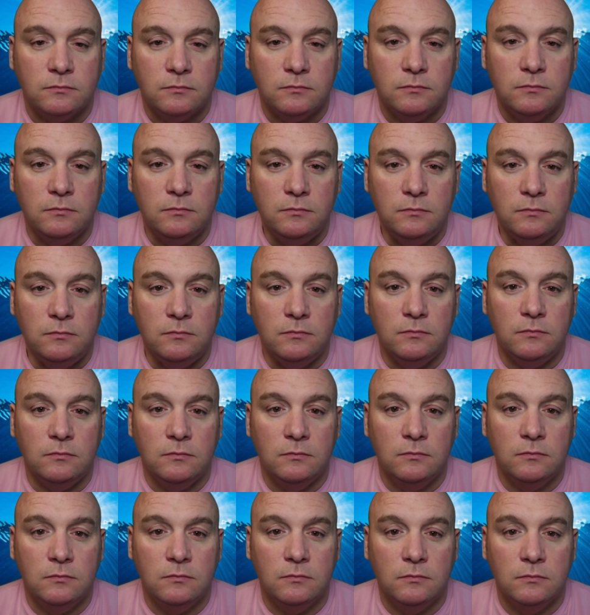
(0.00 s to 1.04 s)

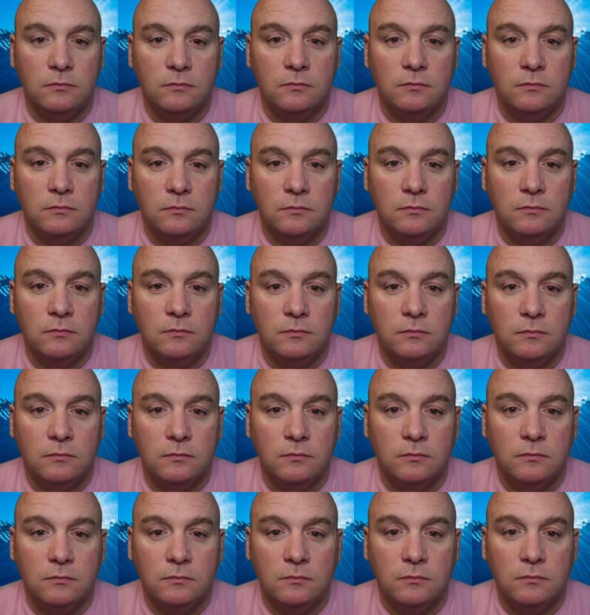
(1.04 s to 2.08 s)

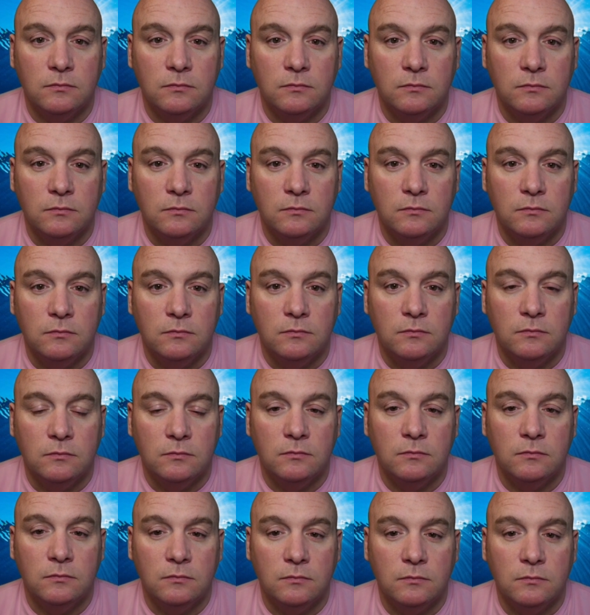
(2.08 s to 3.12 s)

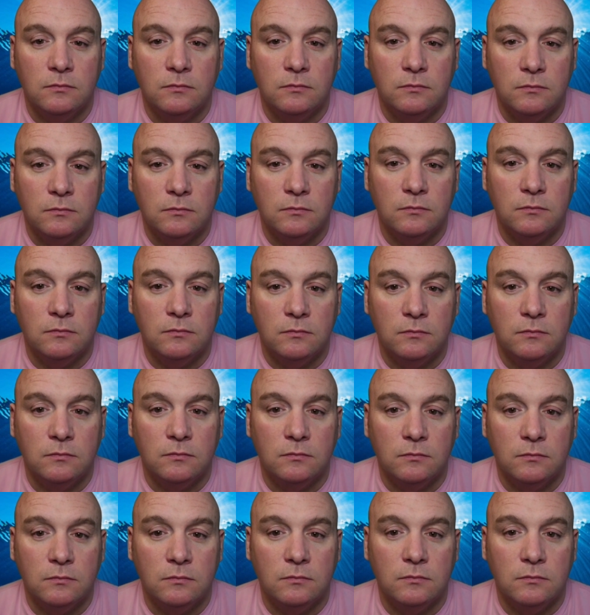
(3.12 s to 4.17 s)

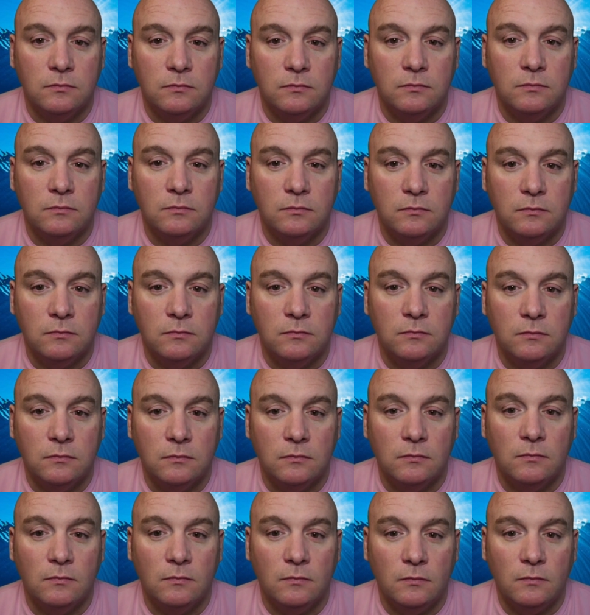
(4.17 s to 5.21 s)

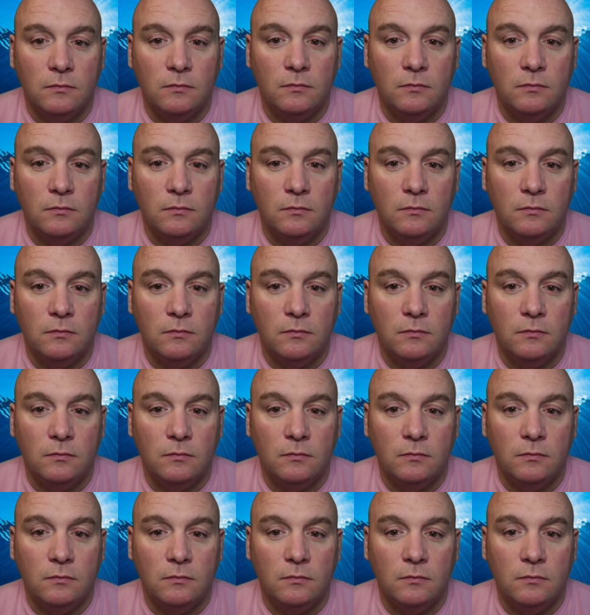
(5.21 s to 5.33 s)
(not speaking)